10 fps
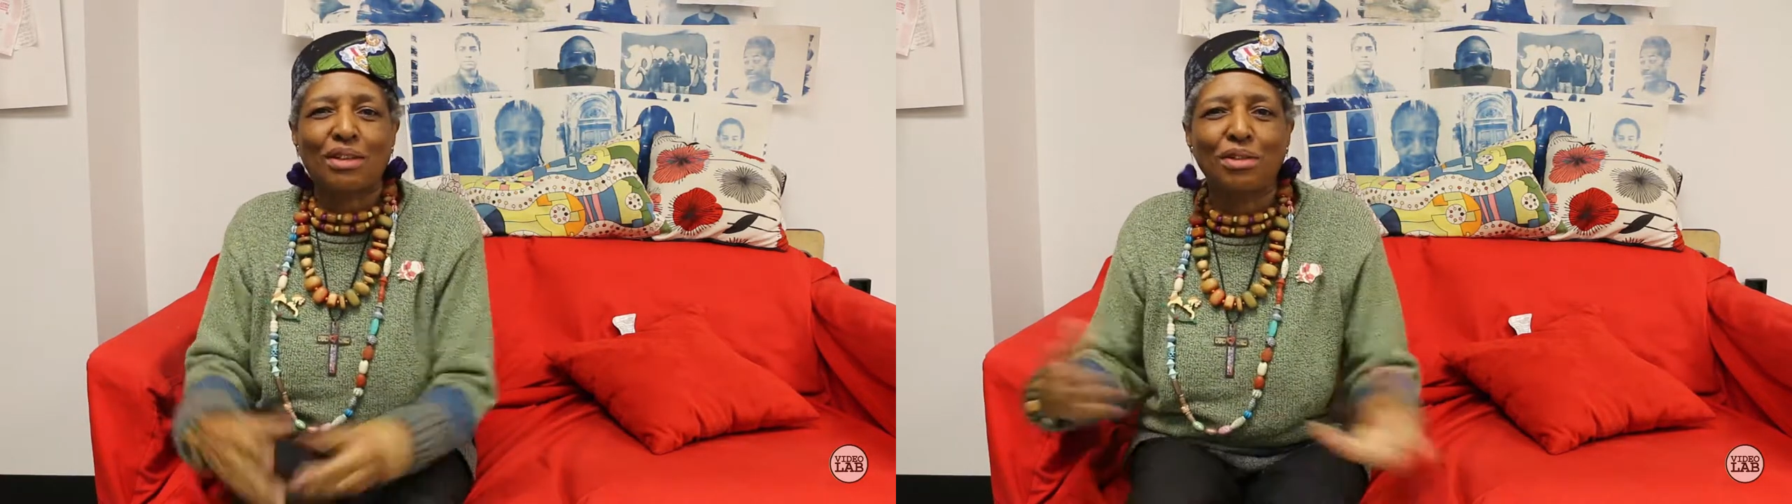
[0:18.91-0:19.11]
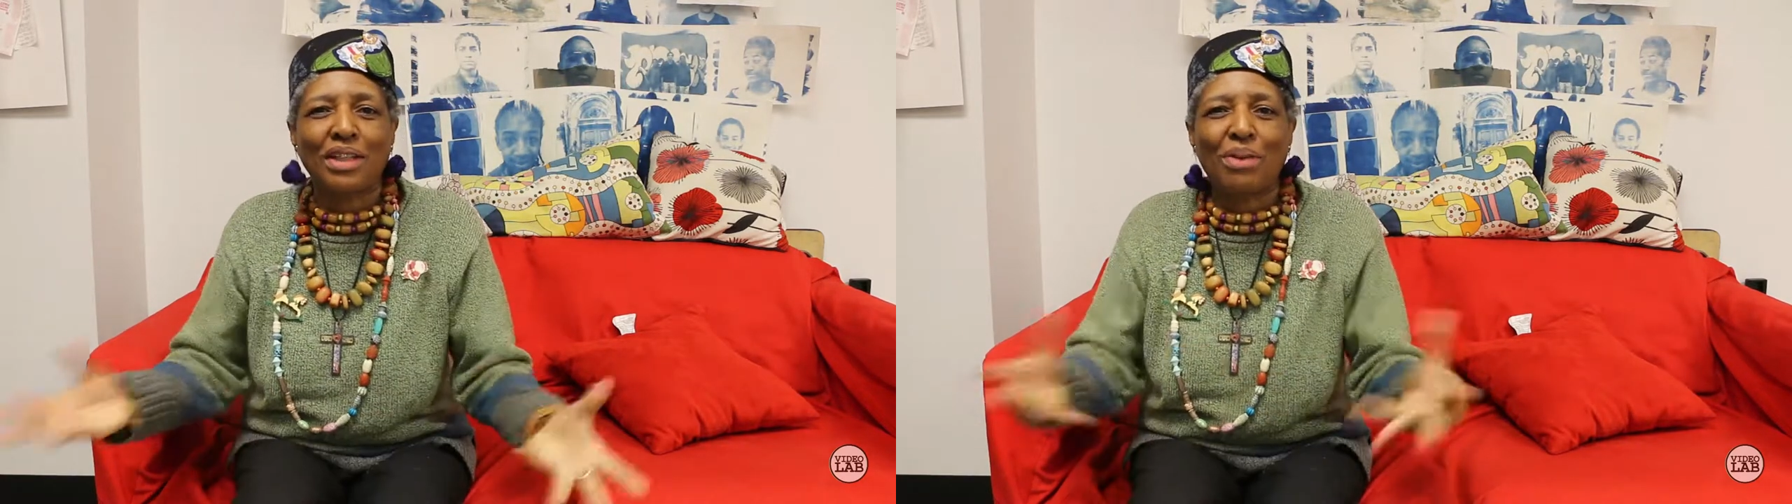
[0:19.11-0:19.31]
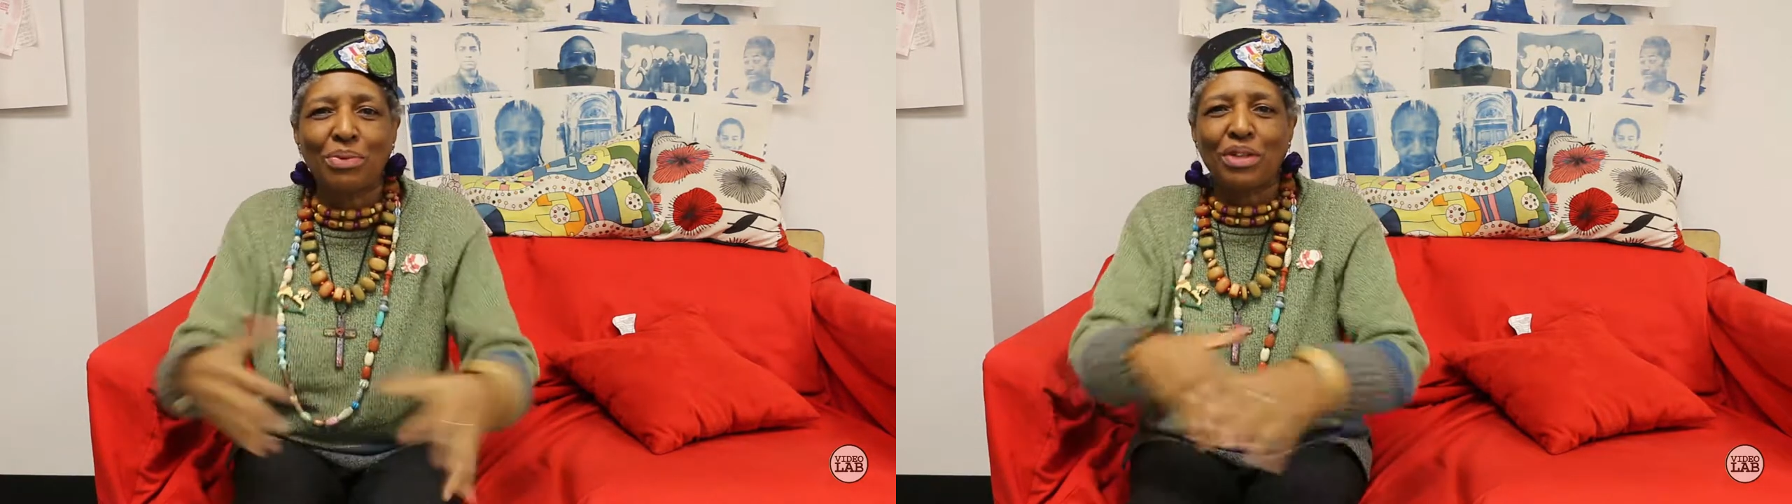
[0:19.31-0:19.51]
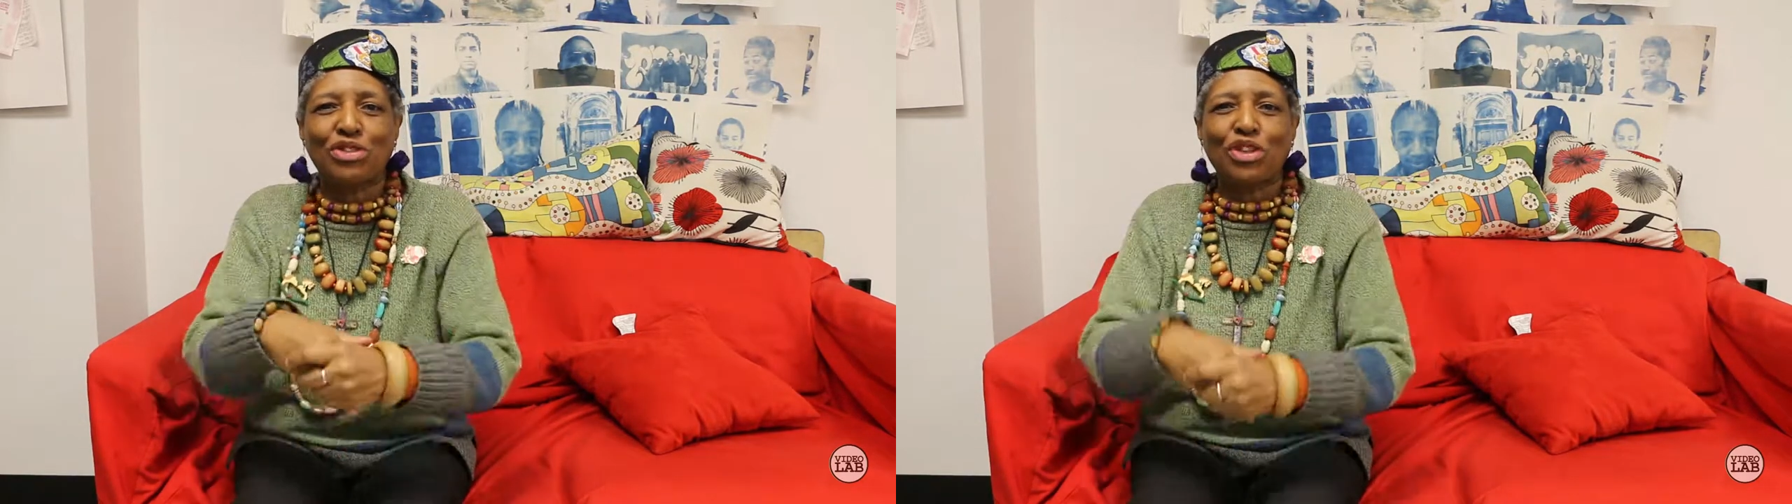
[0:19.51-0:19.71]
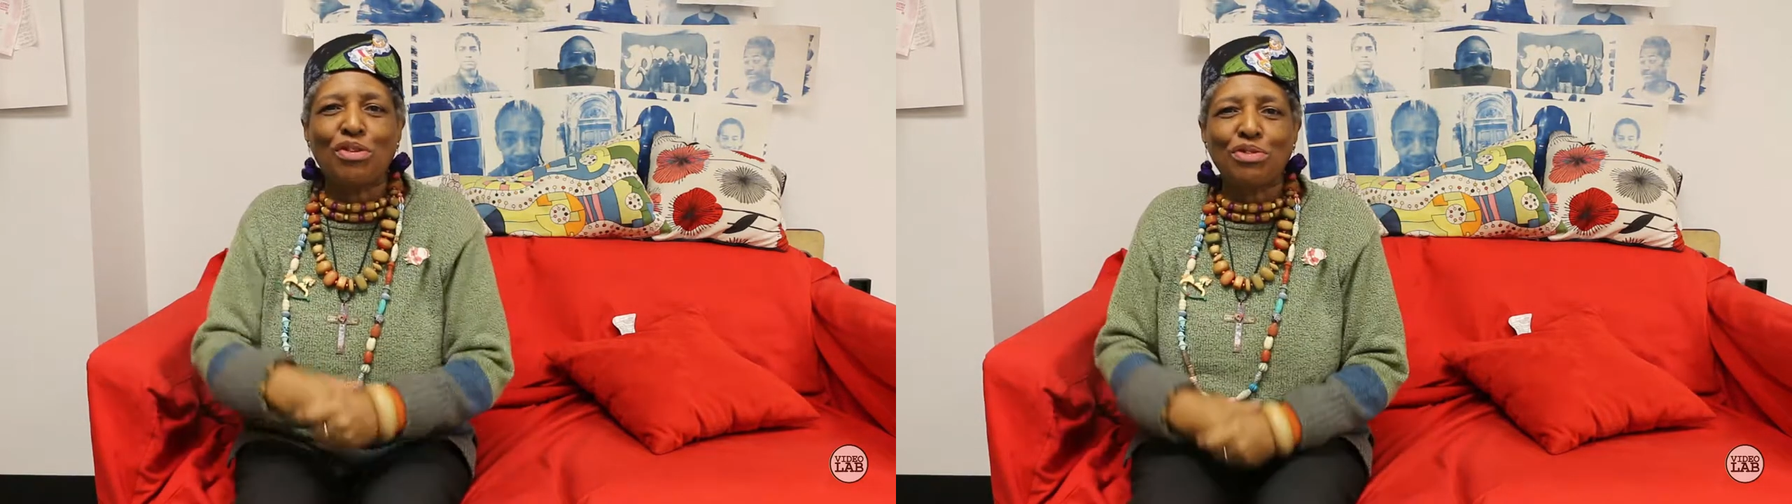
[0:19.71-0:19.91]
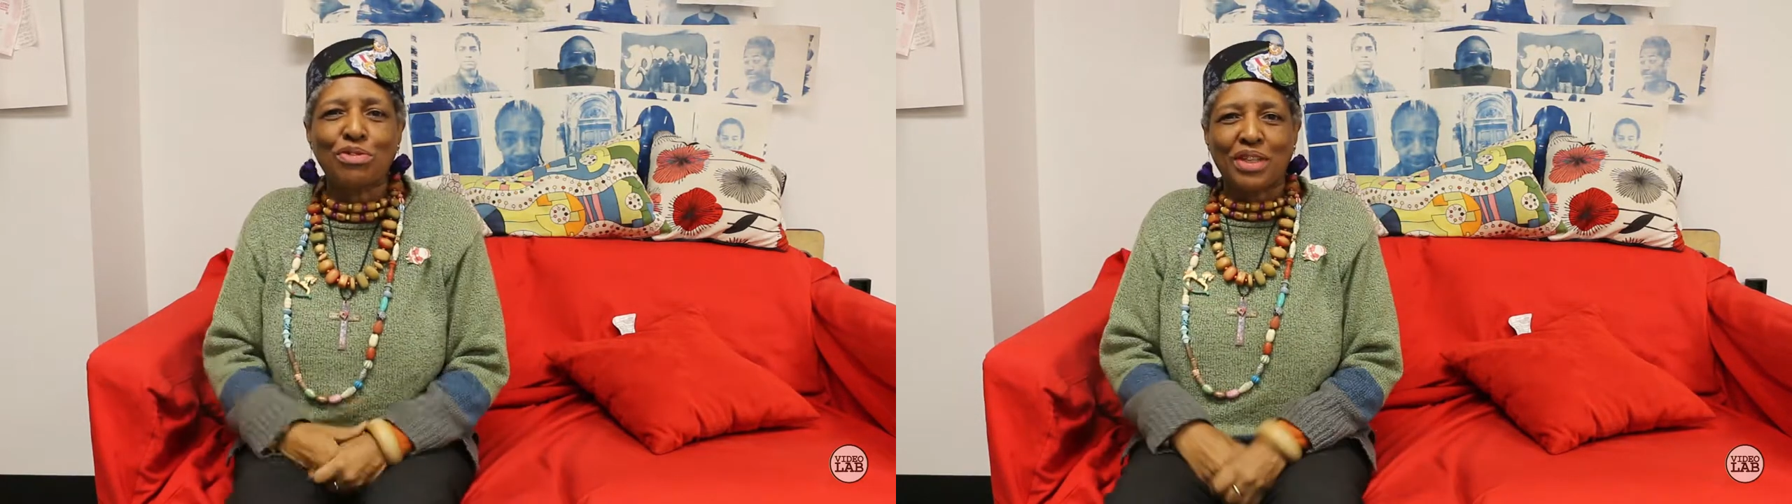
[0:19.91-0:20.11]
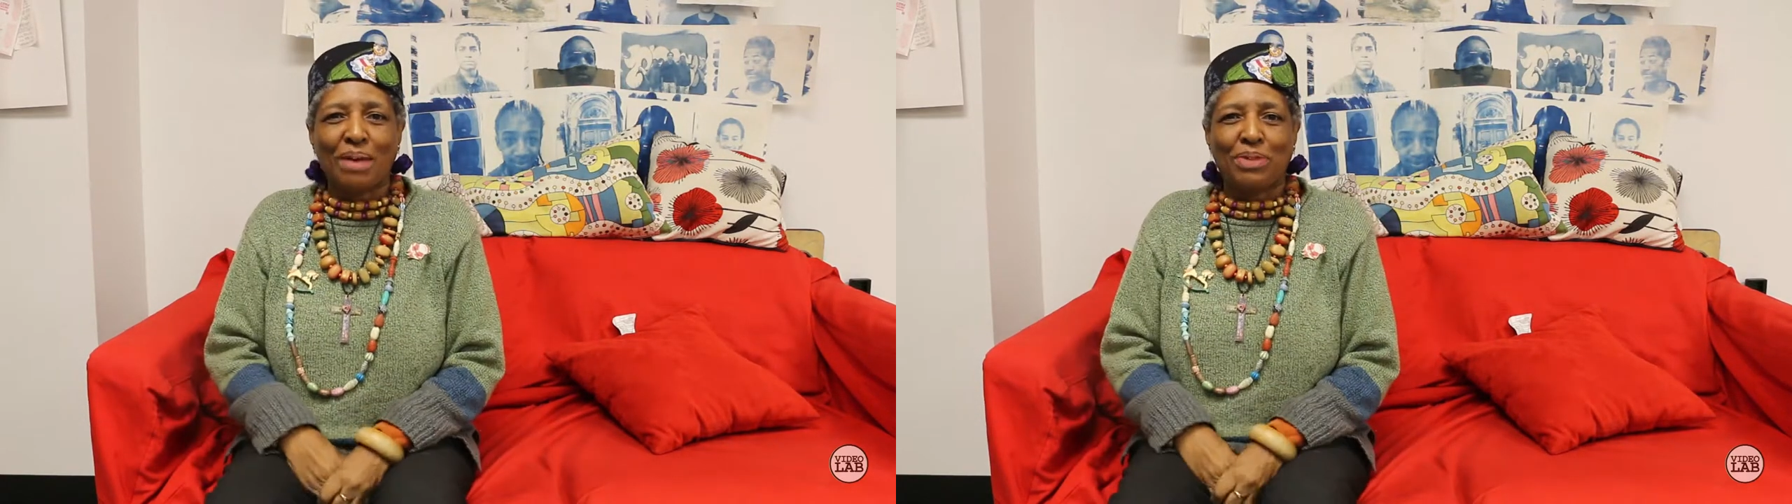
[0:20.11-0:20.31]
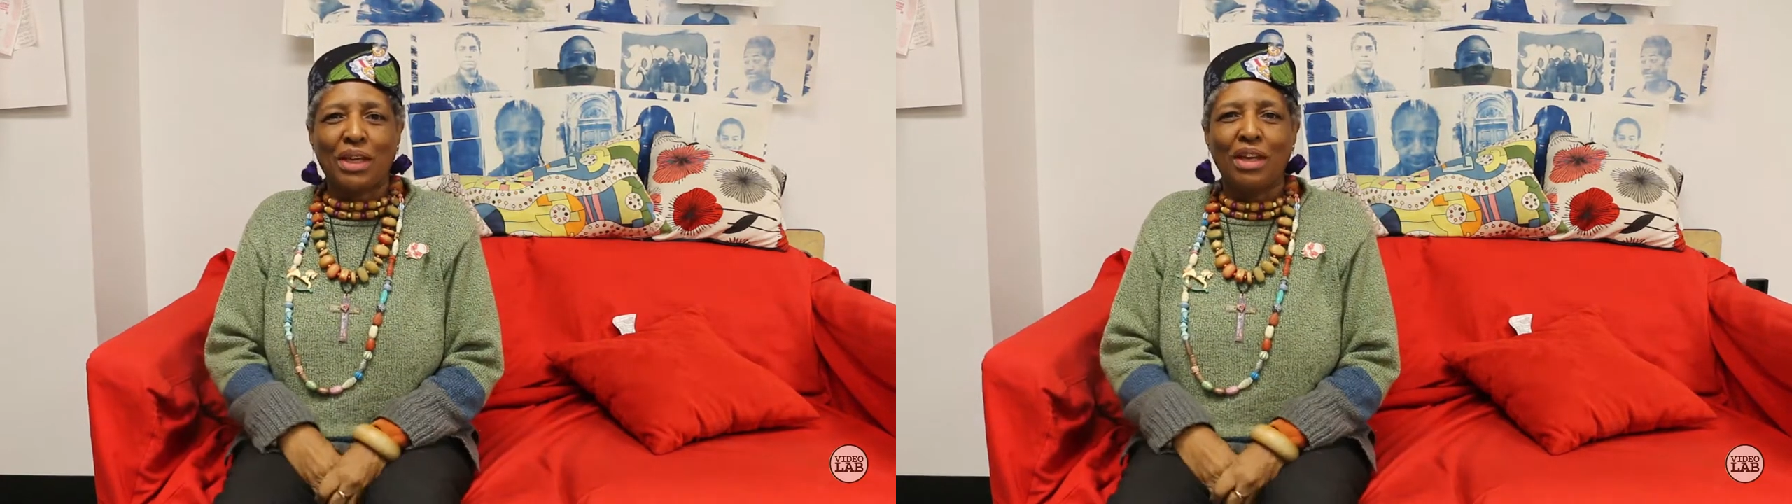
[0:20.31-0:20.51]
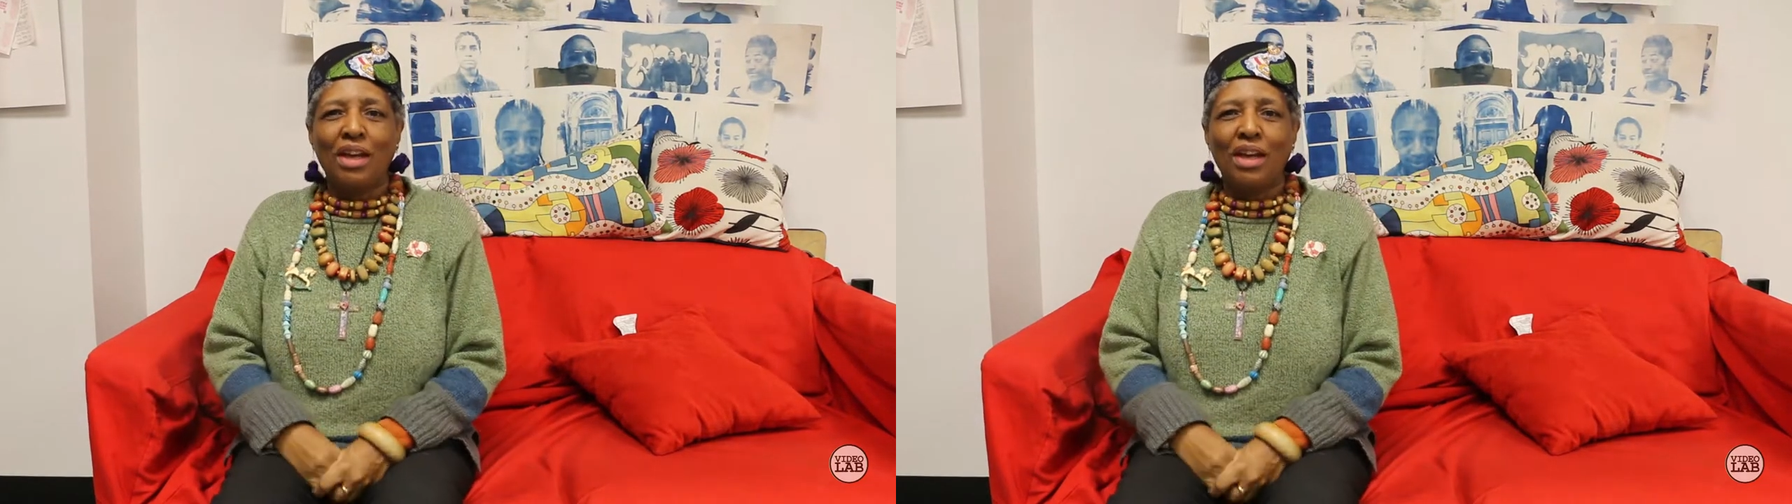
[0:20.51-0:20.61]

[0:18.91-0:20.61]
Gloria, I want to show you something.